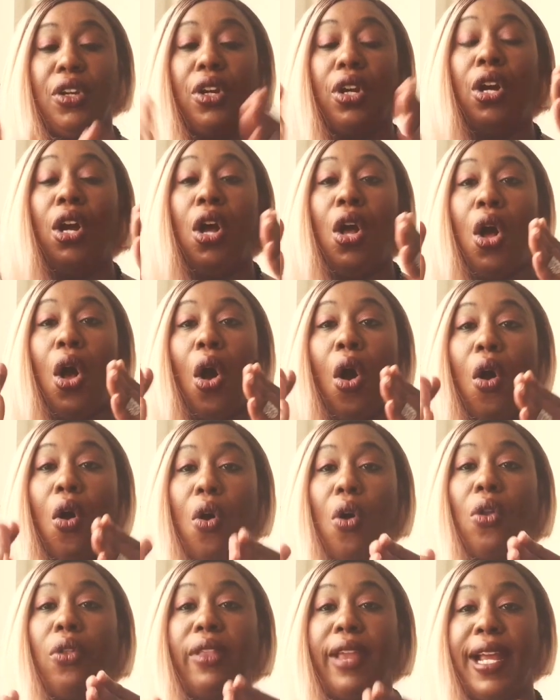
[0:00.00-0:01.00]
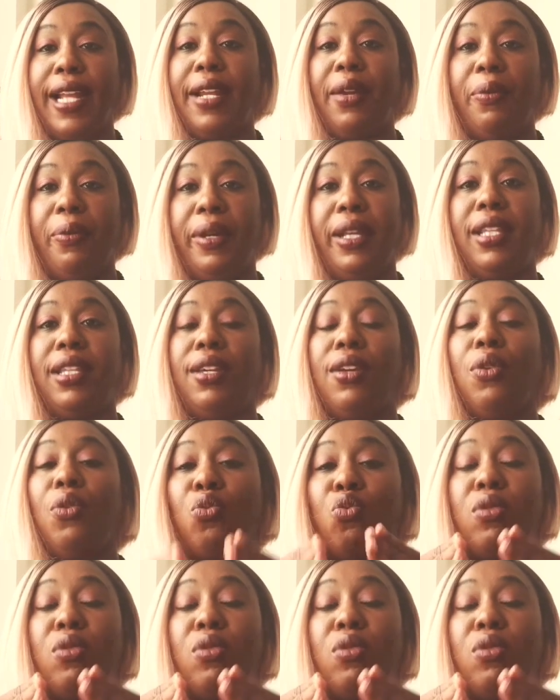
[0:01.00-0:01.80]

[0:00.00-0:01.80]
your old lady with you,